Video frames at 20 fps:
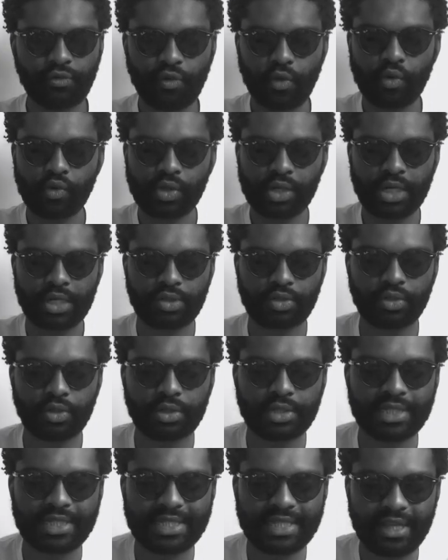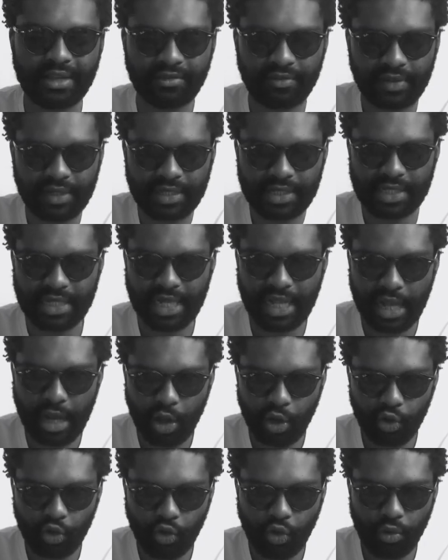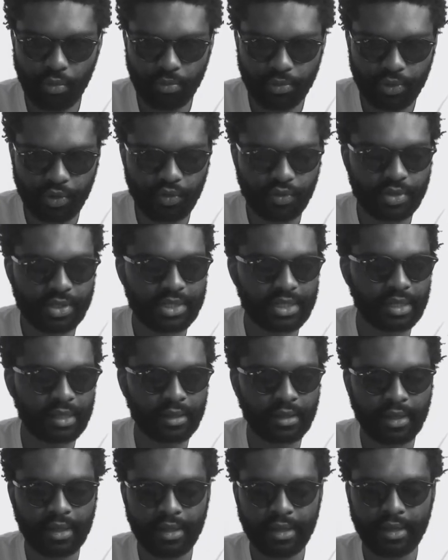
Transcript: focus on servers, cloud computing,